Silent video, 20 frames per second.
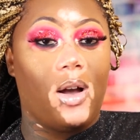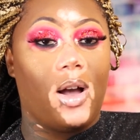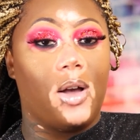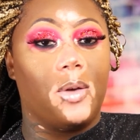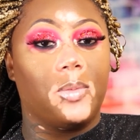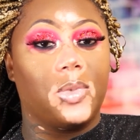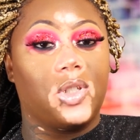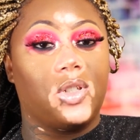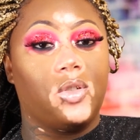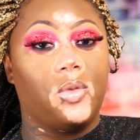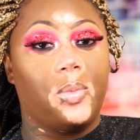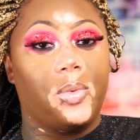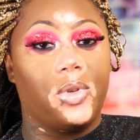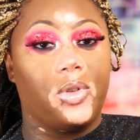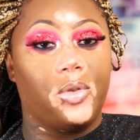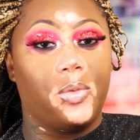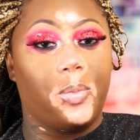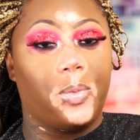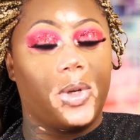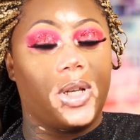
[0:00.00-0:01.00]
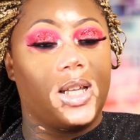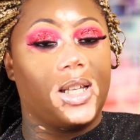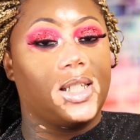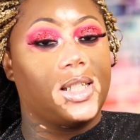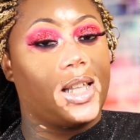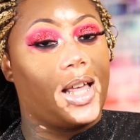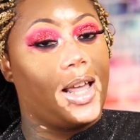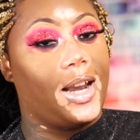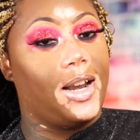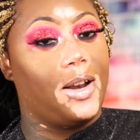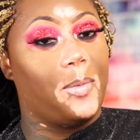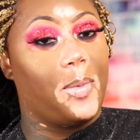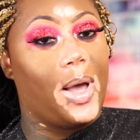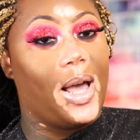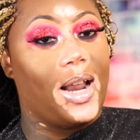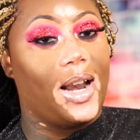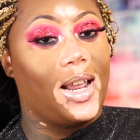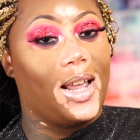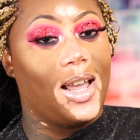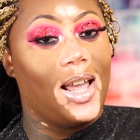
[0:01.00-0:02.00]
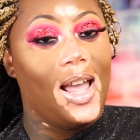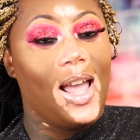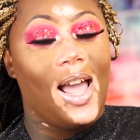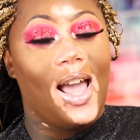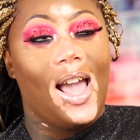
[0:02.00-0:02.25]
I'm super duper excited about it.